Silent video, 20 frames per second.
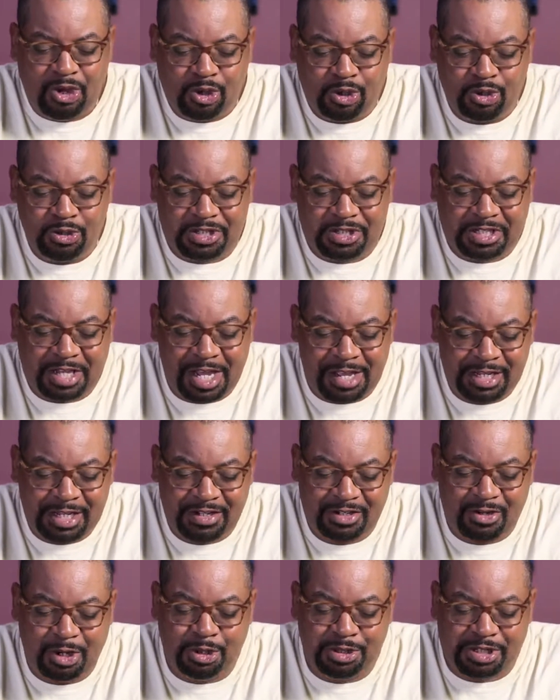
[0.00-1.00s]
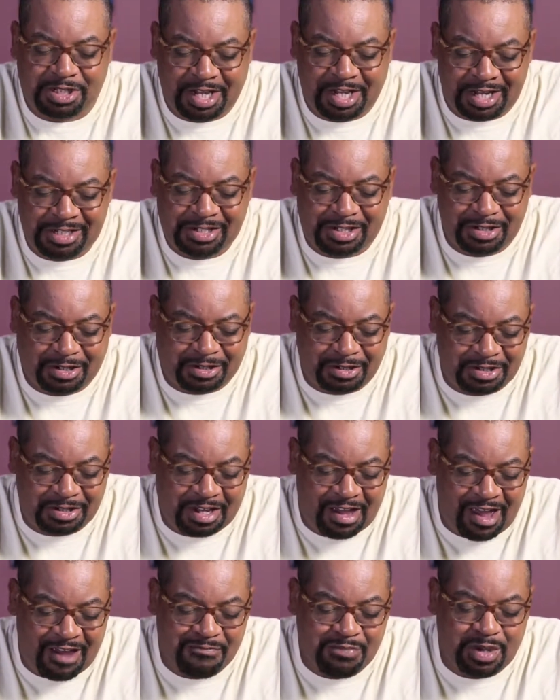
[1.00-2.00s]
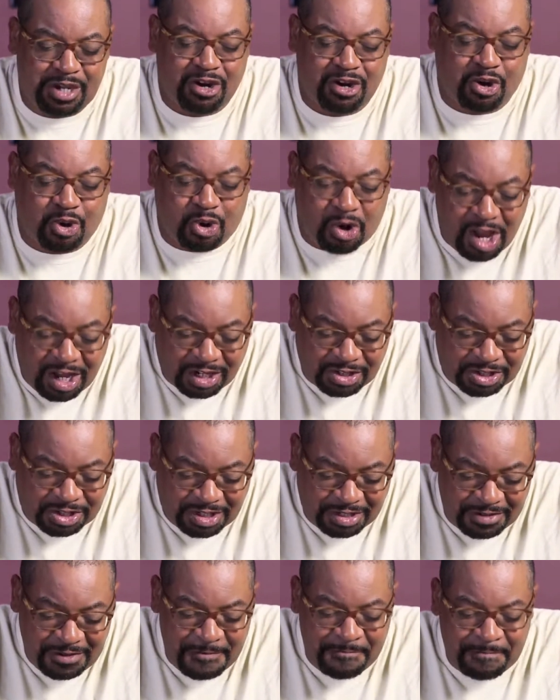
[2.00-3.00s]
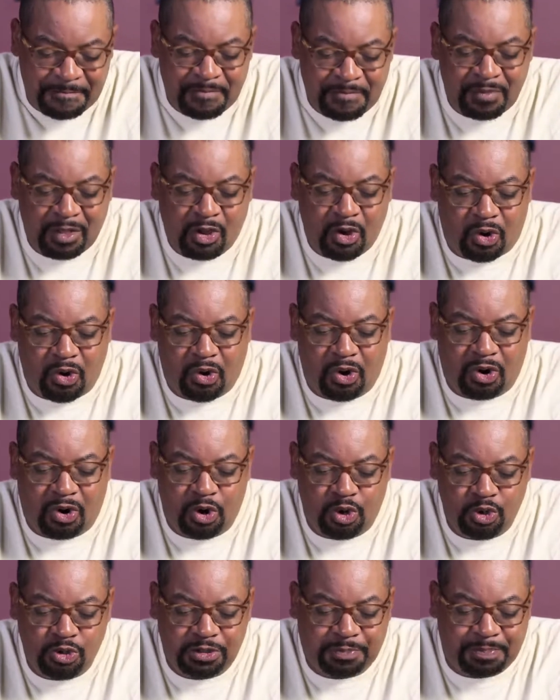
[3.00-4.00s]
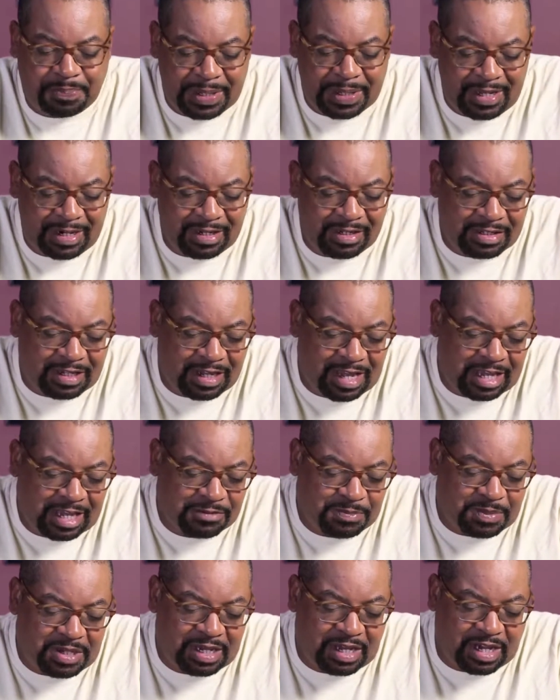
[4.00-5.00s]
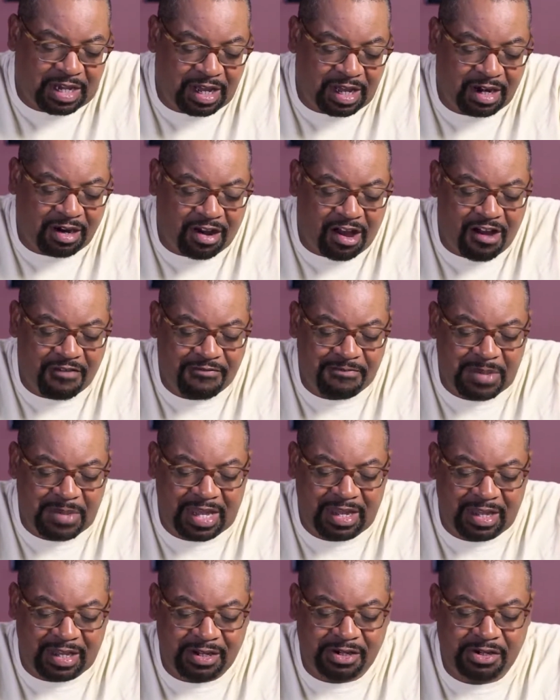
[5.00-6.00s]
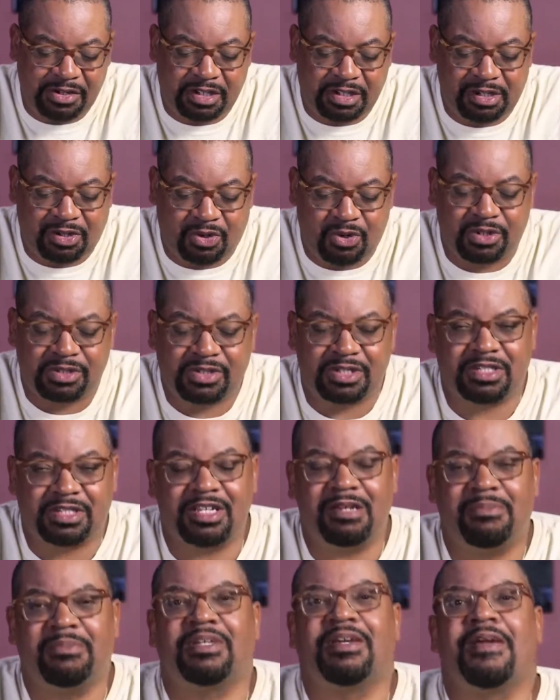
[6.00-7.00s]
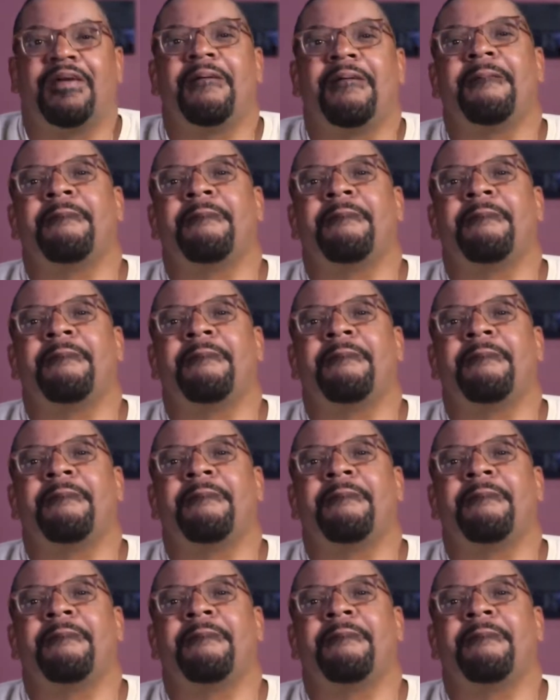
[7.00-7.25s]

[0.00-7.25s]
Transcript: whose testicles have been crushed or whose penis has been cut off may enter the Lord's assembly.